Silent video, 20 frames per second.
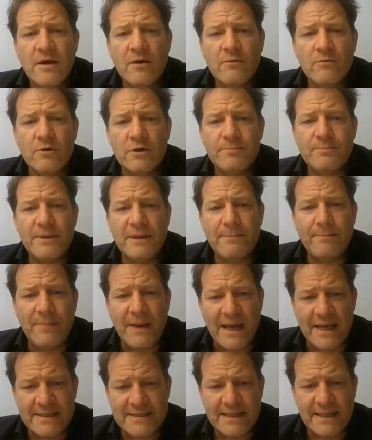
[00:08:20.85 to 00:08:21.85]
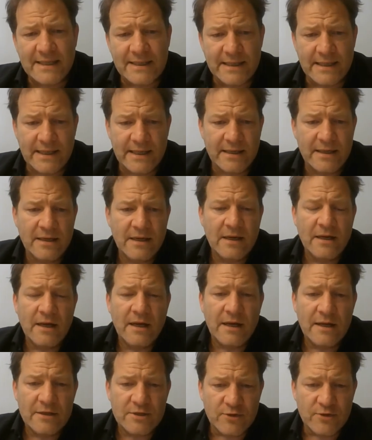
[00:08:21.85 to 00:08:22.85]
would be basically
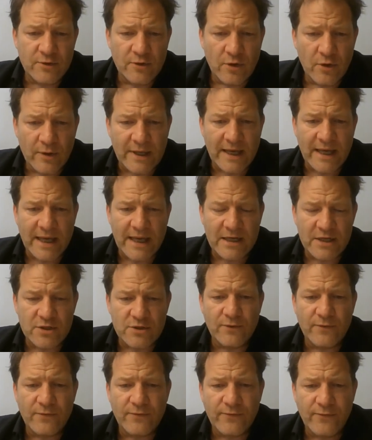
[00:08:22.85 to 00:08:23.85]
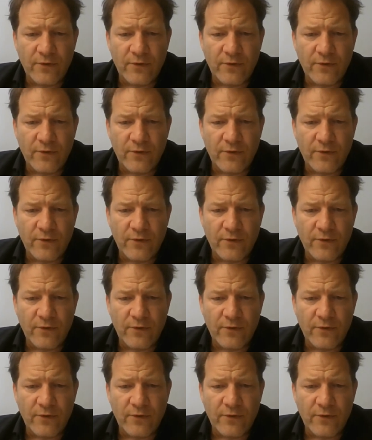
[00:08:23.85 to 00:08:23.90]
to look into